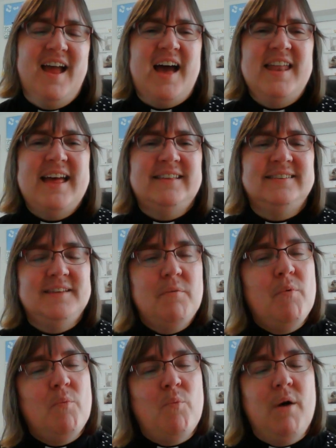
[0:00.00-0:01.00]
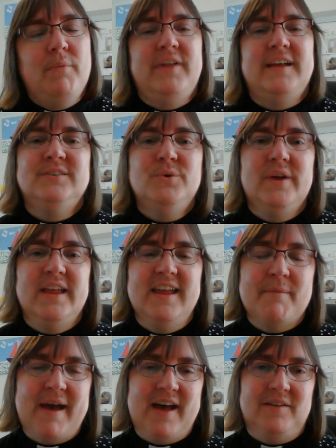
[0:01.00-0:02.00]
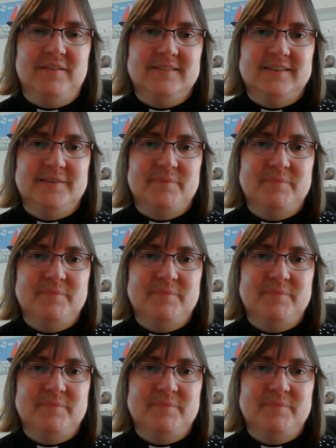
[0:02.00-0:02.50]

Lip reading: and asked them, what were they talking about?